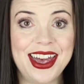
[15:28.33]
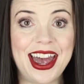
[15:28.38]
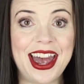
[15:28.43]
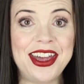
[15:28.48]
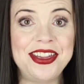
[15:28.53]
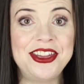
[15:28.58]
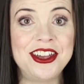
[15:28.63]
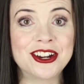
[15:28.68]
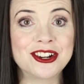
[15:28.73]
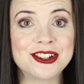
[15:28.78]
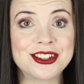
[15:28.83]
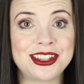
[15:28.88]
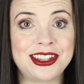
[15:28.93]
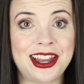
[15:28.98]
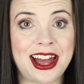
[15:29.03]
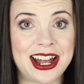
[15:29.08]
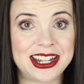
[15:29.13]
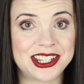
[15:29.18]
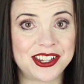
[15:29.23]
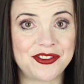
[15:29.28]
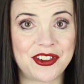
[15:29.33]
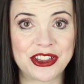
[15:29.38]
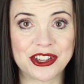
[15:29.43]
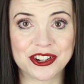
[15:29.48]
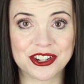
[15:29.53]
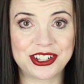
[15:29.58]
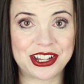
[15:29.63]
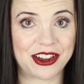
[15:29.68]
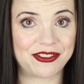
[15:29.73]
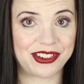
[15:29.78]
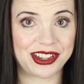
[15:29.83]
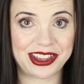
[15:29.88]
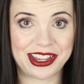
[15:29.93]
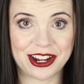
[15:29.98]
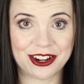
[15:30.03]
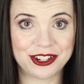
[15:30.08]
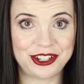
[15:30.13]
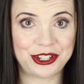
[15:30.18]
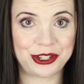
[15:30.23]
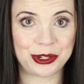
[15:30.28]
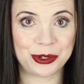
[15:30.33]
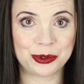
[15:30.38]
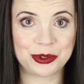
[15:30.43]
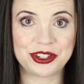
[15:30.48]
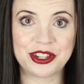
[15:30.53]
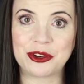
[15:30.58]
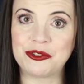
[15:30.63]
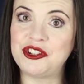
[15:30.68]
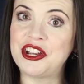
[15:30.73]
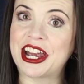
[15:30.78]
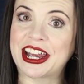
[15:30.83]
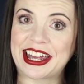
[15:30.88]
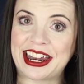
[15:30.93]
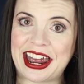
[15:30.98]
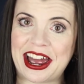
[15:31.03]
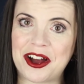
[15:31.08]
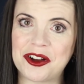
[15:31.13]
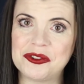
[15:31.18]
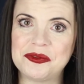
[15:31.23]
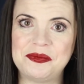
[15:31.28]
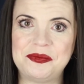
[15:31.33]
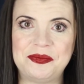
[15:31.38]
And there's lots of other stuff in there too, so check it out.